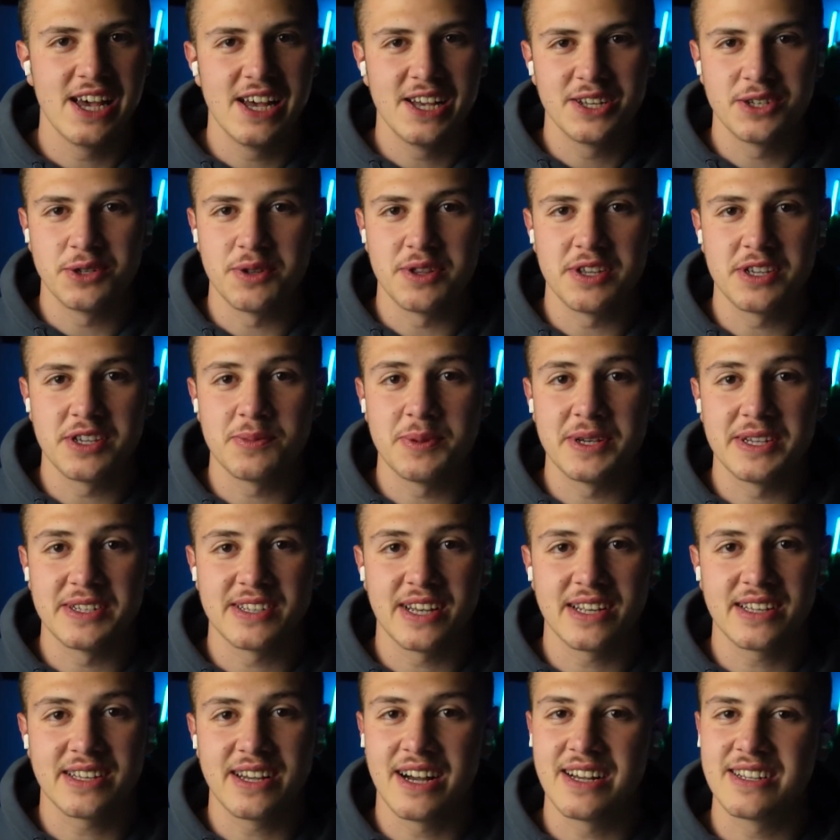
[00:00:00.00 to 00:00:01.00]
So this being
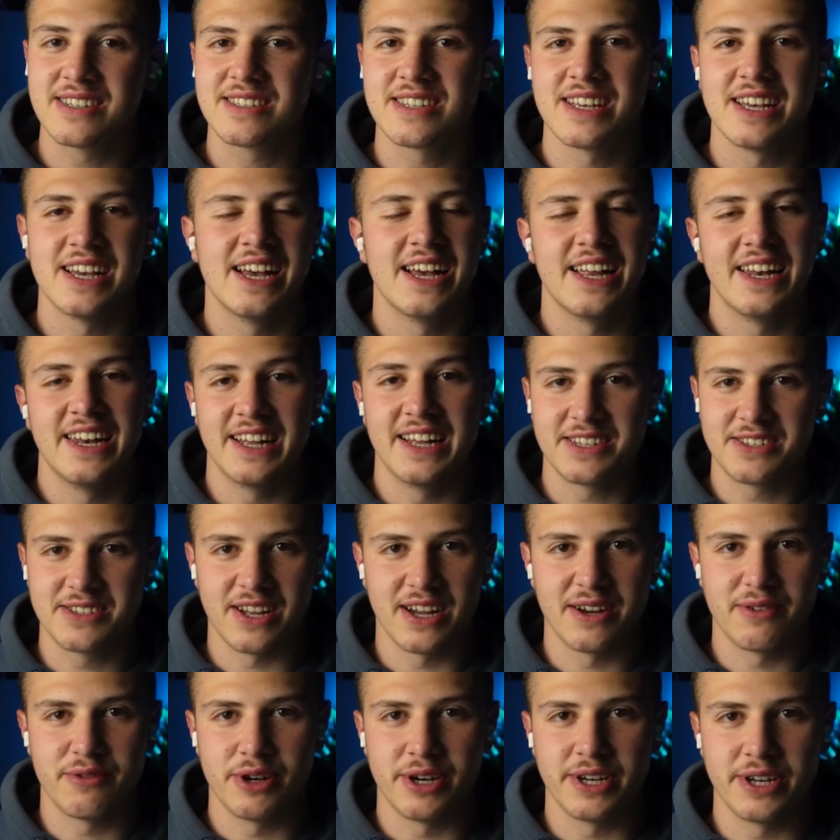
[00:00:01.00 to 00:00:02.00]
said, guys, let's
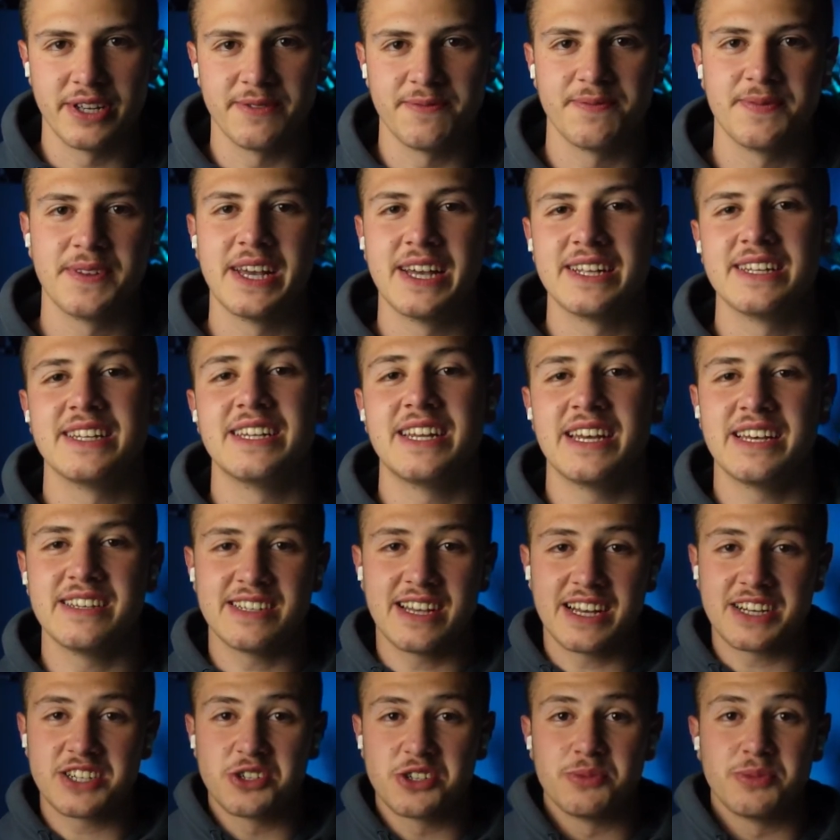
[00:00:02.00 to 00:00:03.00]
dive right in. Today's
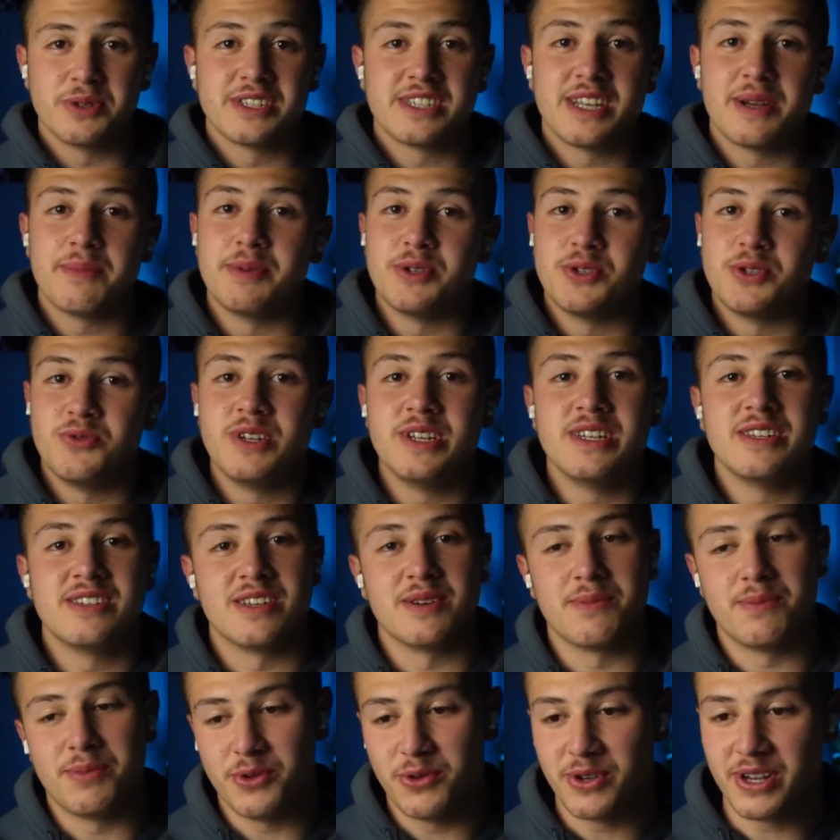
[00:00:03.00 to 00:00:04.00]
actionable step is really
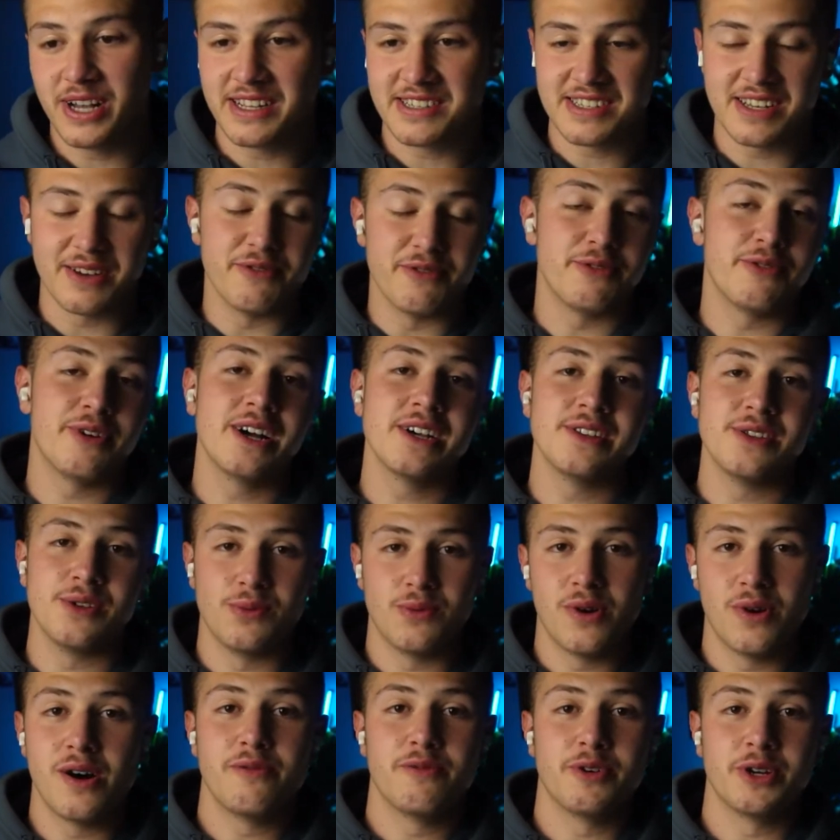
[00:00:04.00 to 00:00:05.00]
simple. You guys can find the
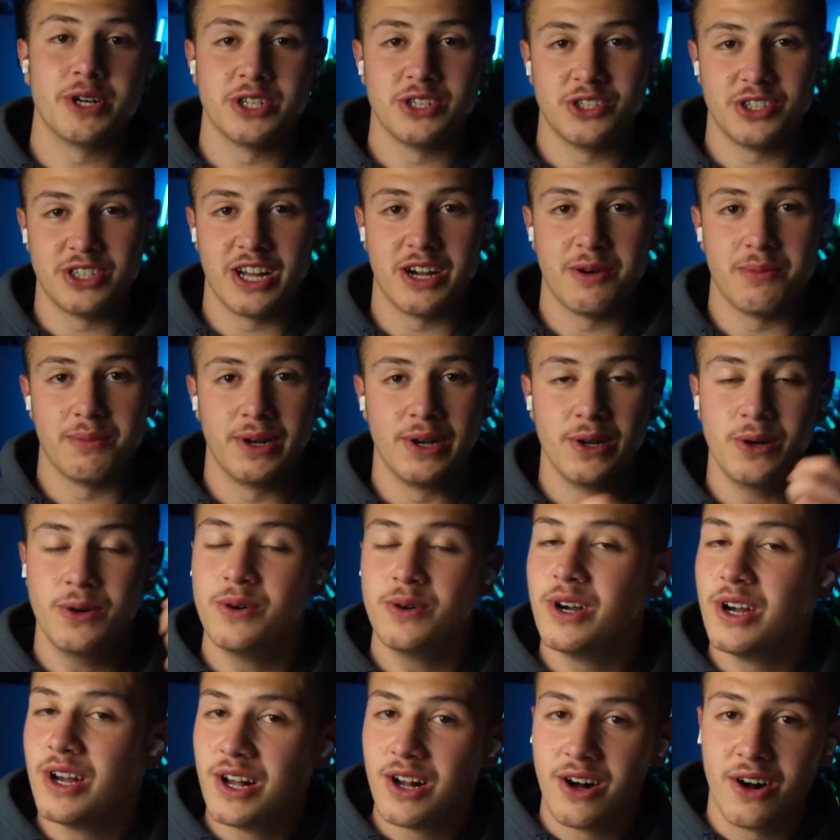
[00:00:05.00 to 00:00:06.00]
raw footage down below.
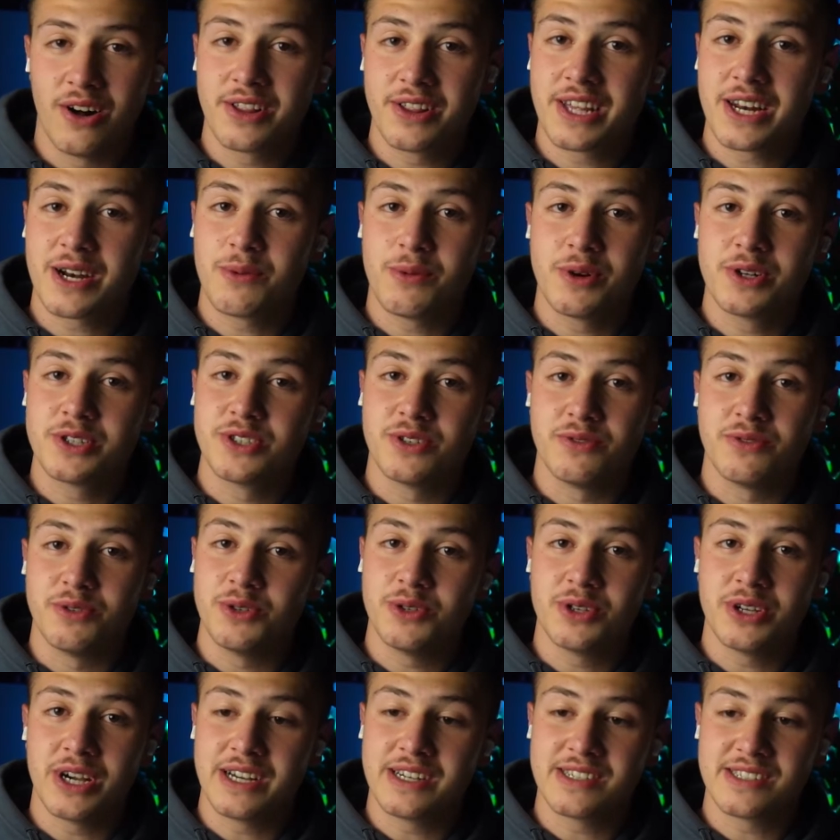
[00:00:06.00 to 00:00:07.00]
All that I want of you
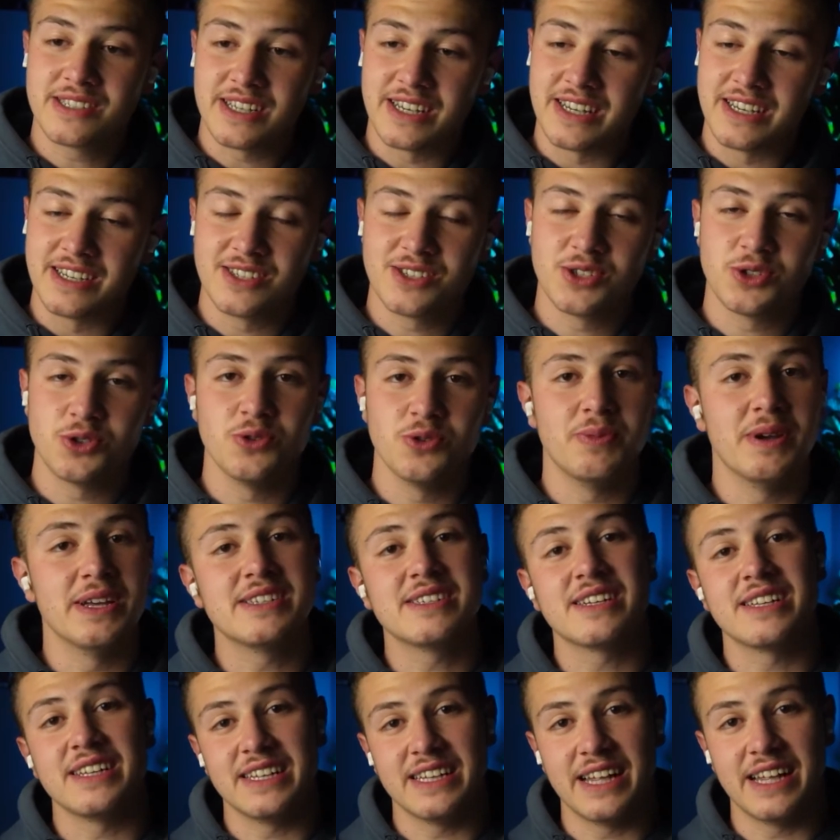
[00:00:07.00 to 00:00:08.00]
guys is to
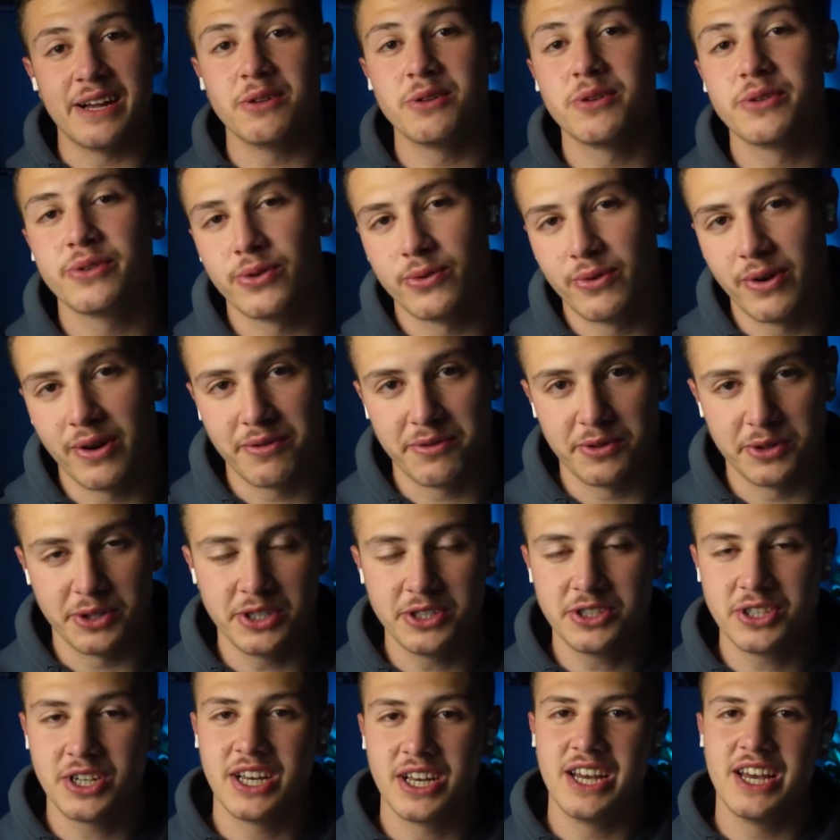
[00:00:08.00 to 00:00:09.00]
basically download the raw
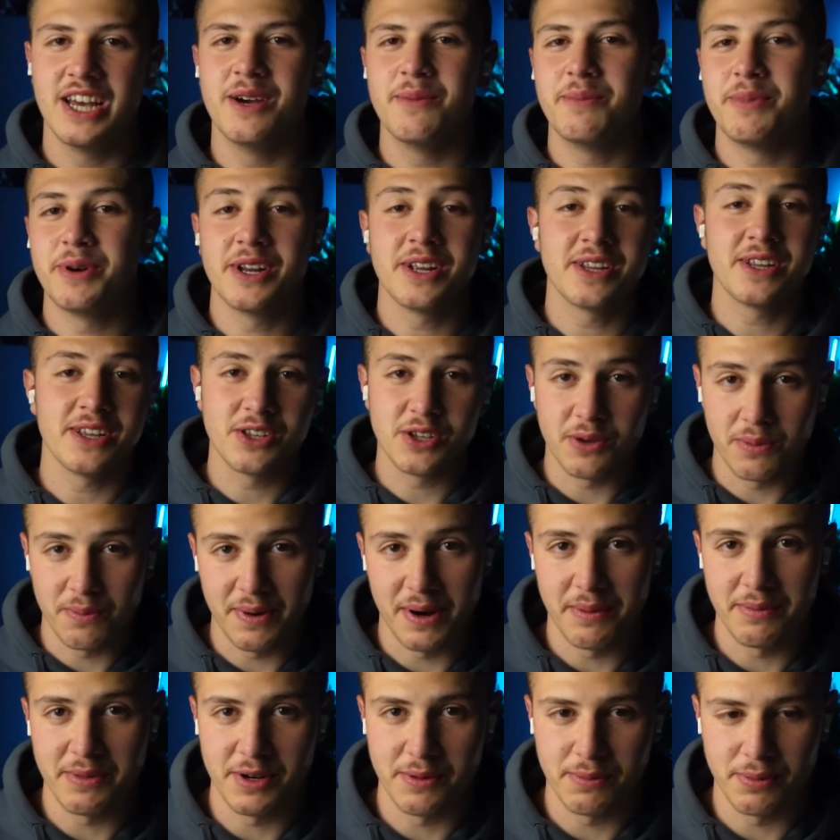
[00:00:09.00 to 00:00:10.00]
footage, put it into
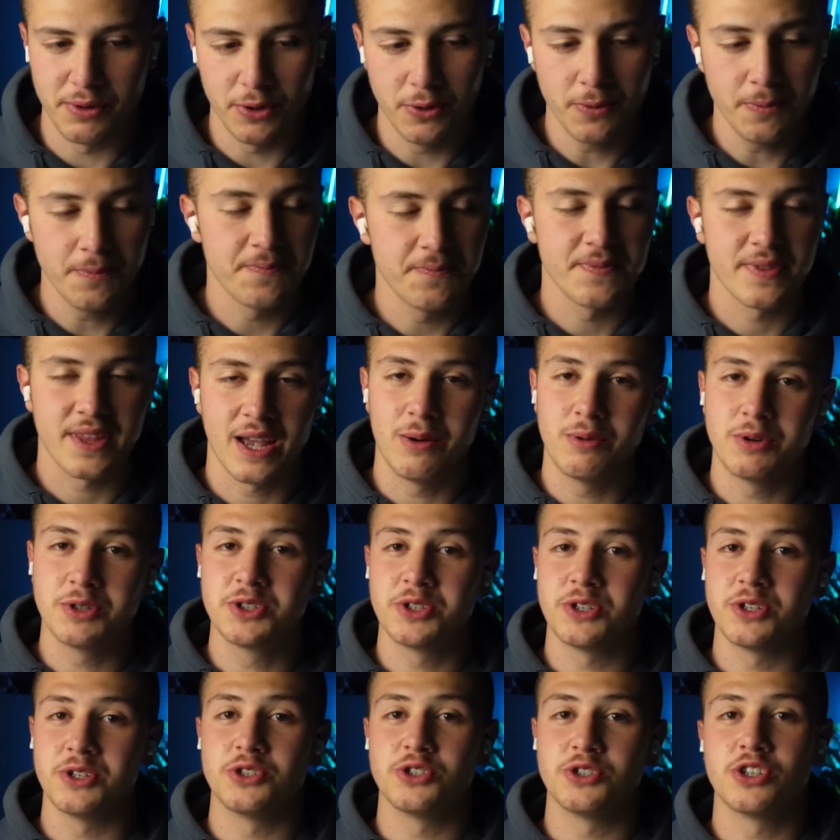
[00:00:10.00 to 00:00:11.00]
Premiere Pro. I want
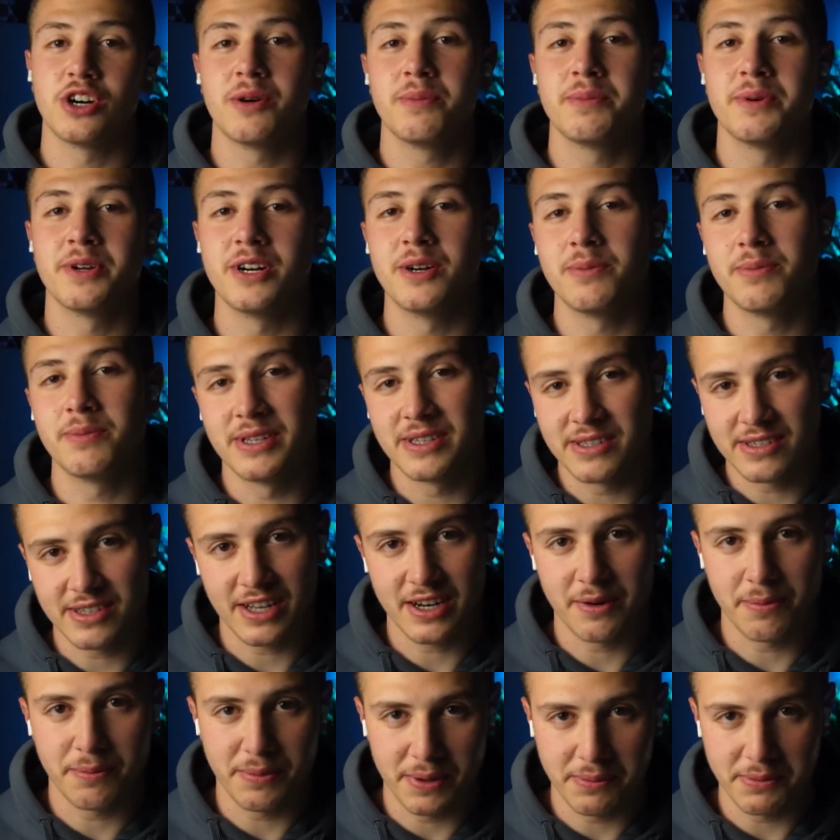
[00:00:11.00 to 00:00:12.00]
you to chop it up
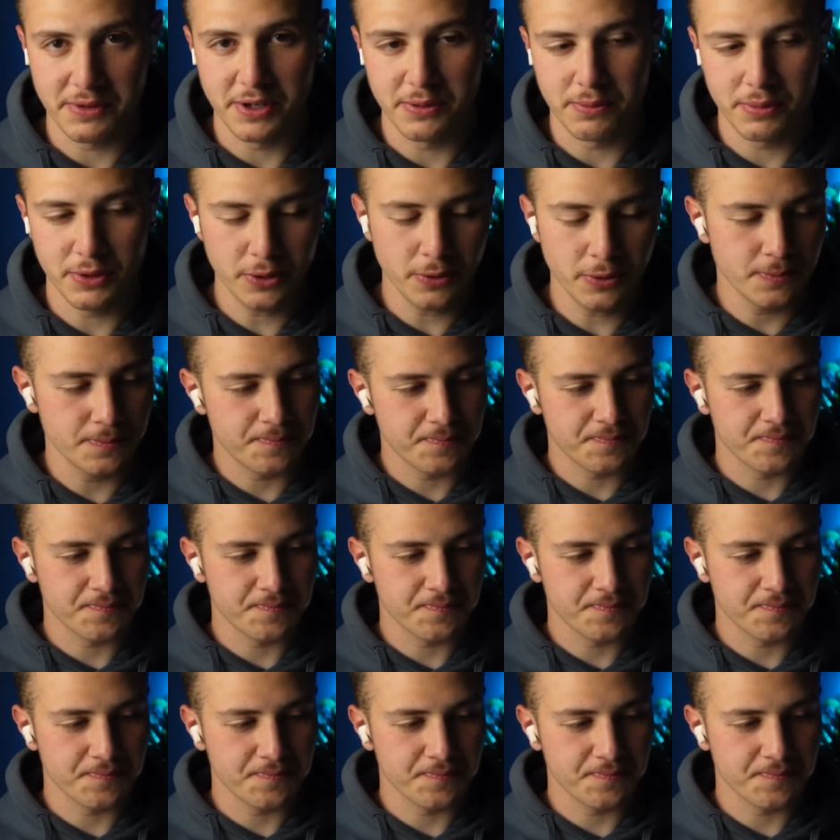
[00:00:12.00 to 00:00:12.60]
inside of Premiere Pro.